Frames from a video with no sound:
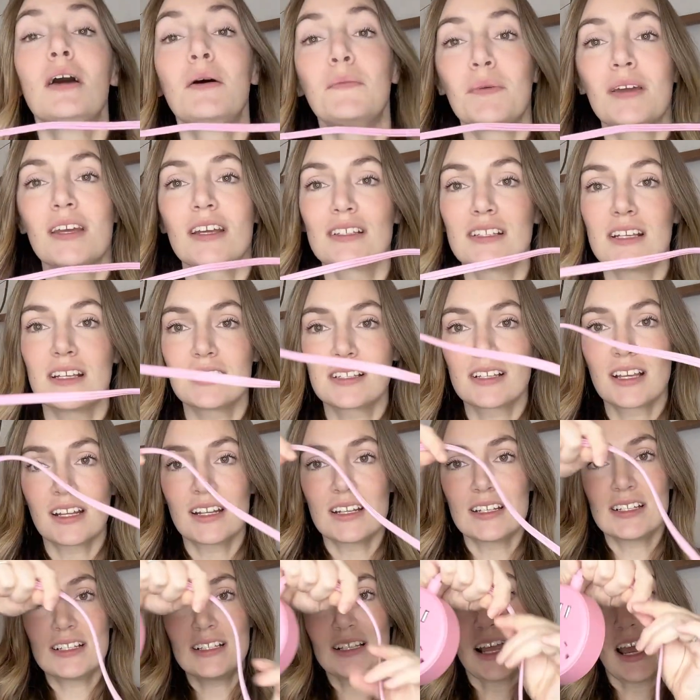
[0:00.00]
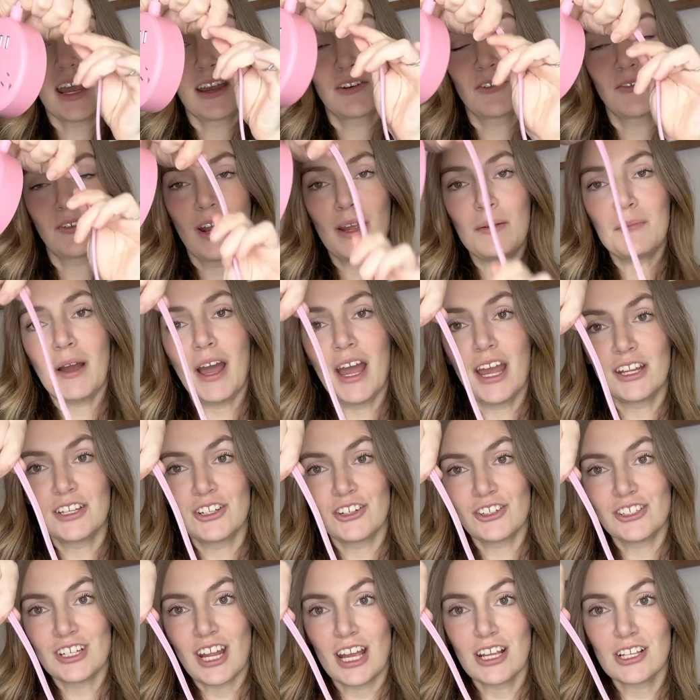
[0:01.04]
because it's gonna slide right behind
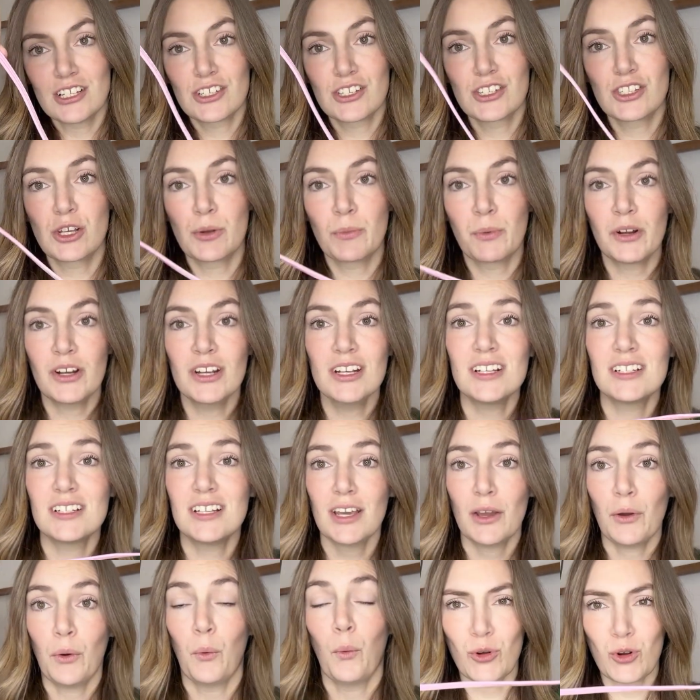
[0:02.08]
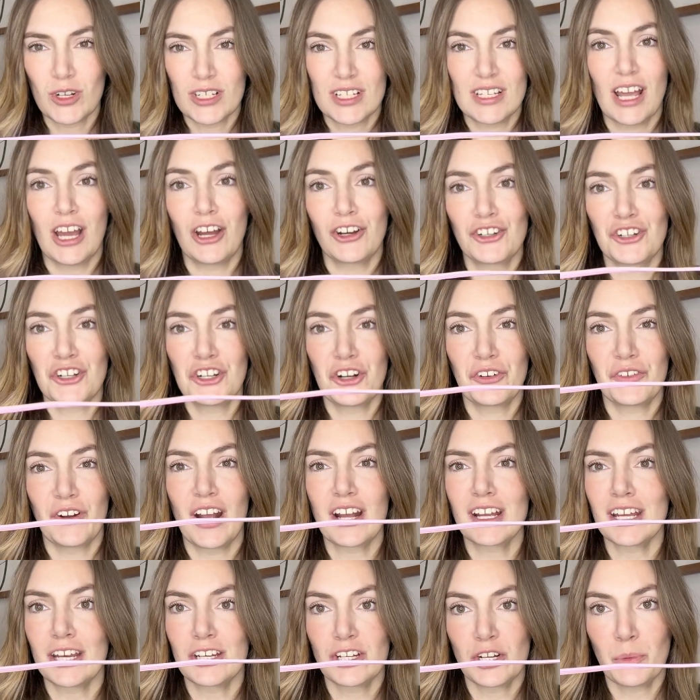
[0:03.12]
your desk super easy or sit under your
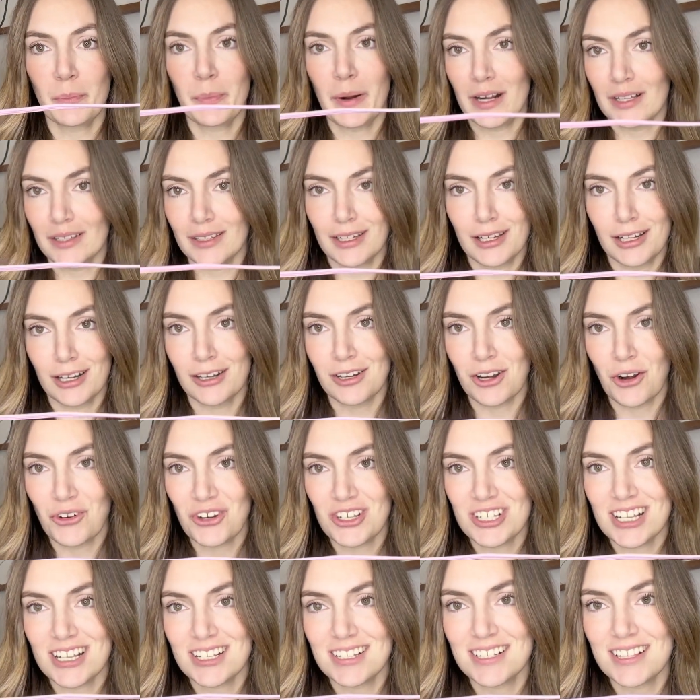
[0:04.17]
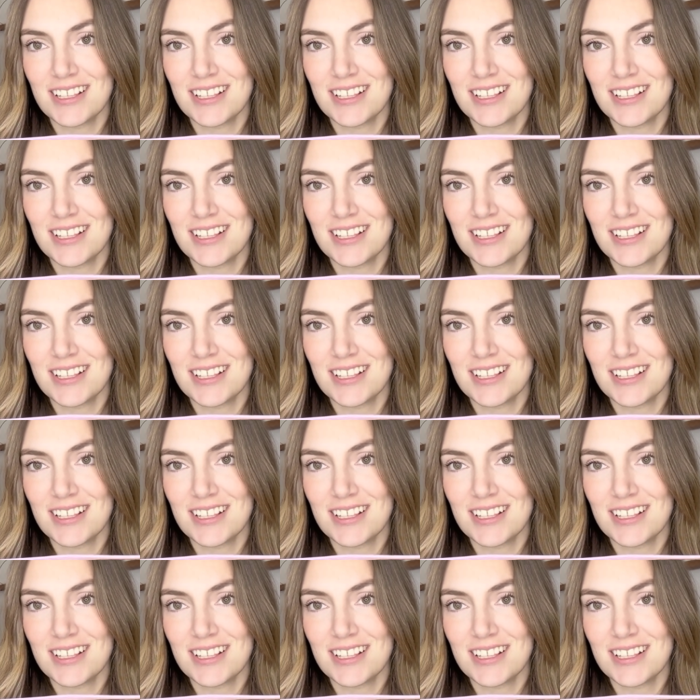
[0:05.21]
rug and you're barely gonna notice it's